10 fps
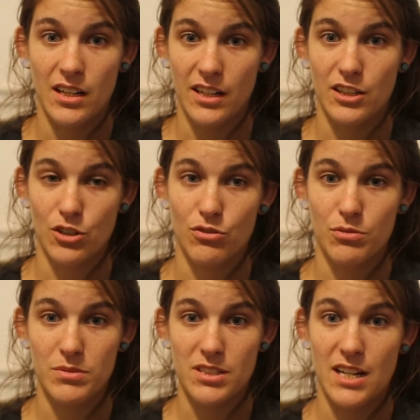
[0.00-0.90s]
like the
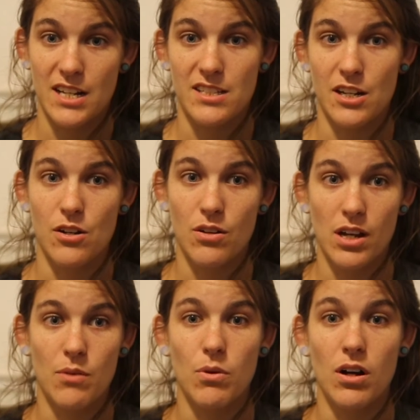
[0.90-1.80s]
group decides that,
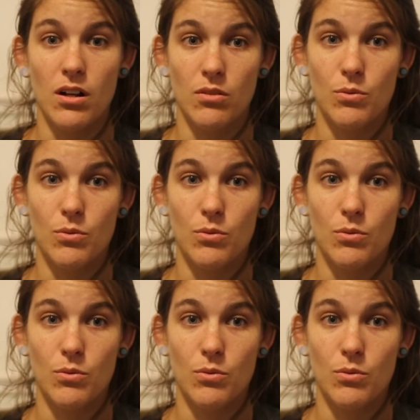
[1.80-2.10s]
okay, well,